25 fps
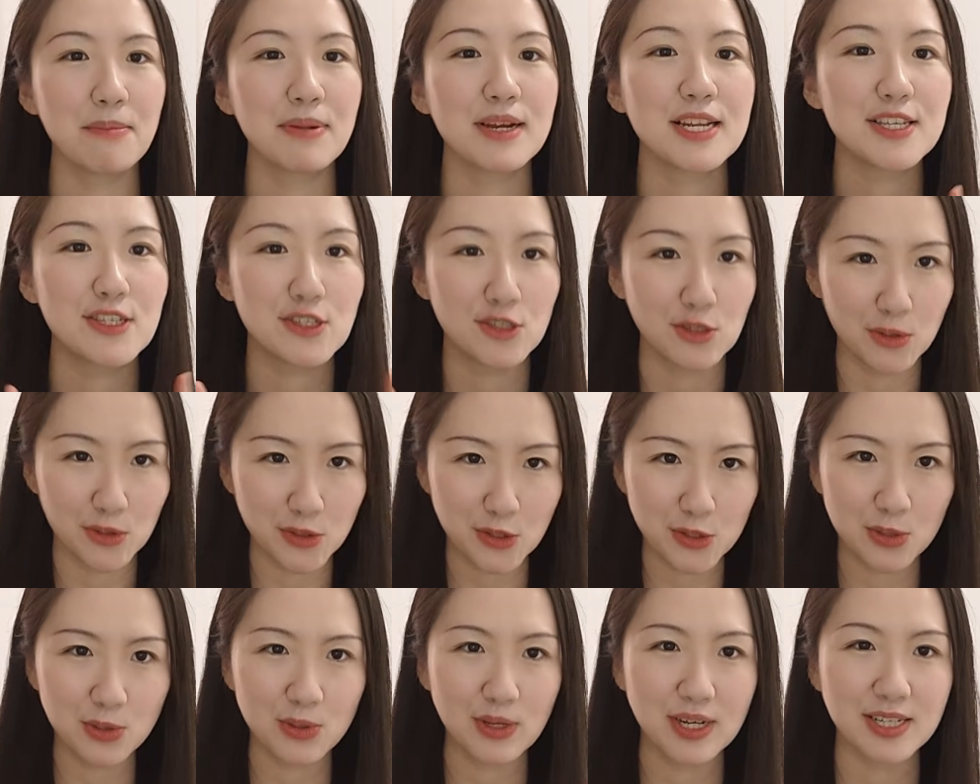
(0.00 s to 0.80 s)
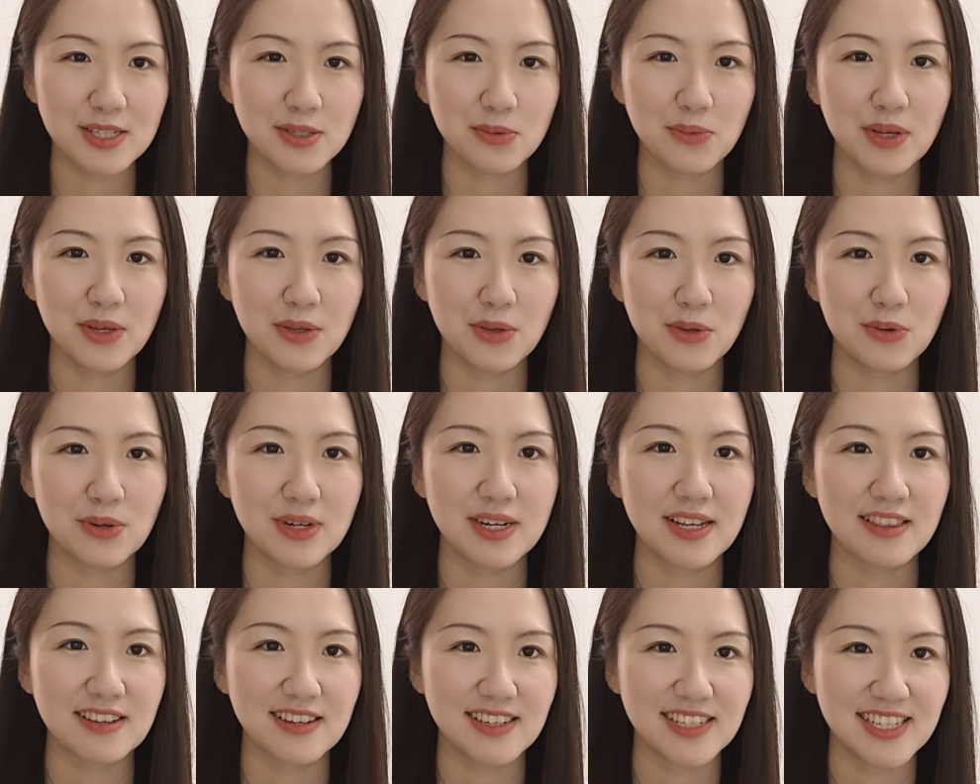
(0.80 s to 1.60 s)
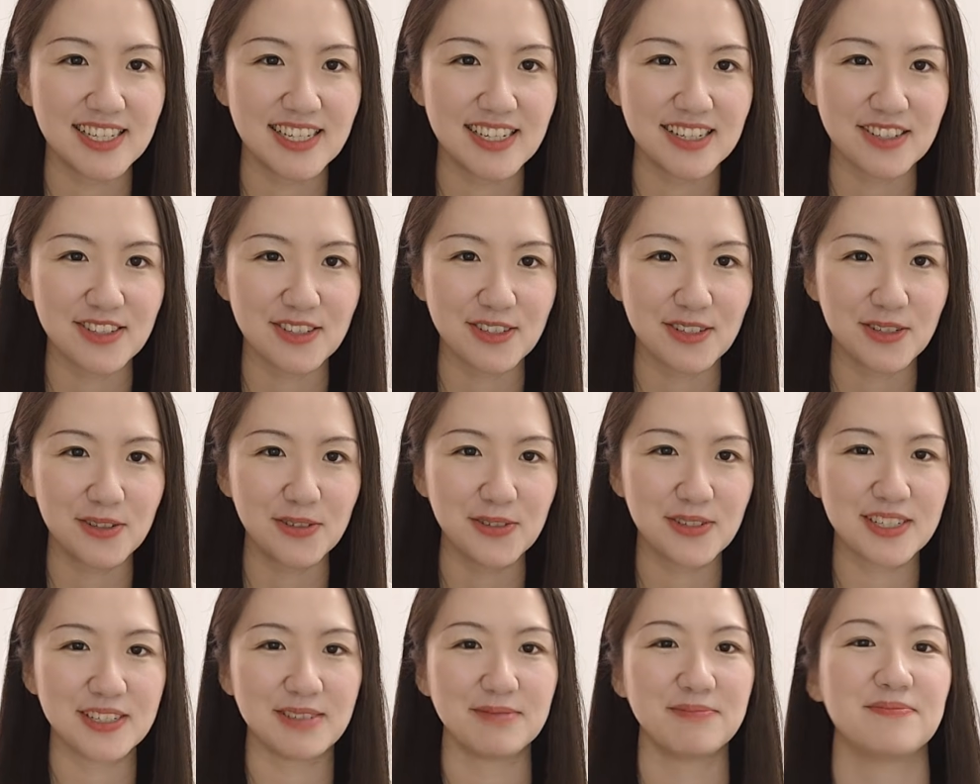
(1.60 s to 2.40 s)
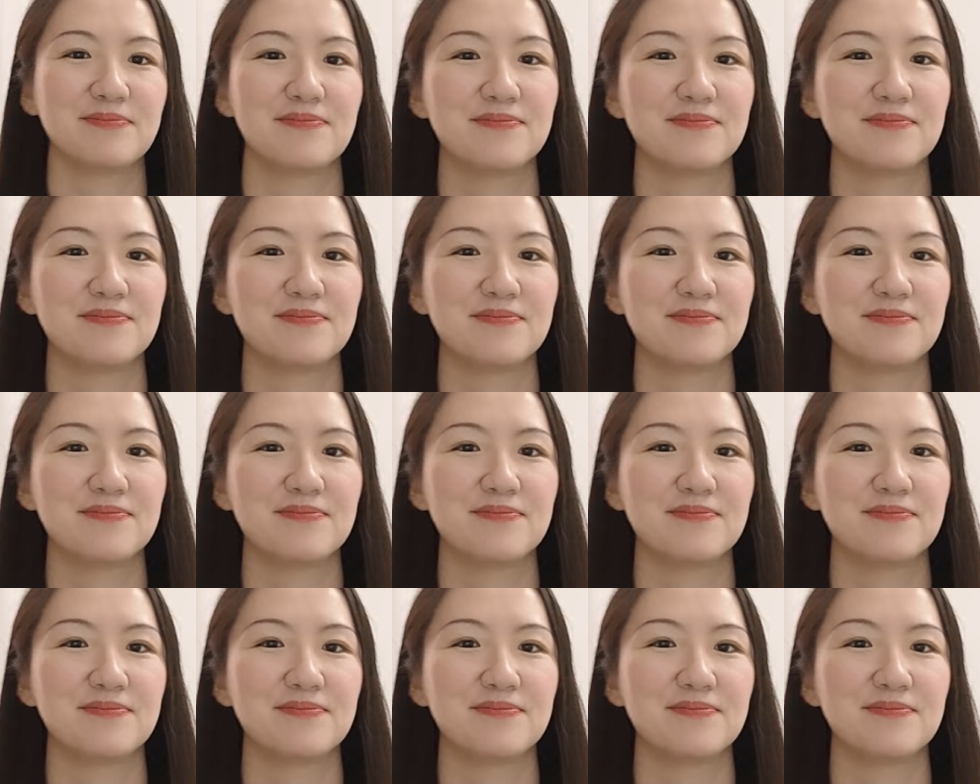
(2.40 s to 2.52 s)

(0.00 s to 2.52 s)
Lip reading: Please don't sue us when you are 30 years old.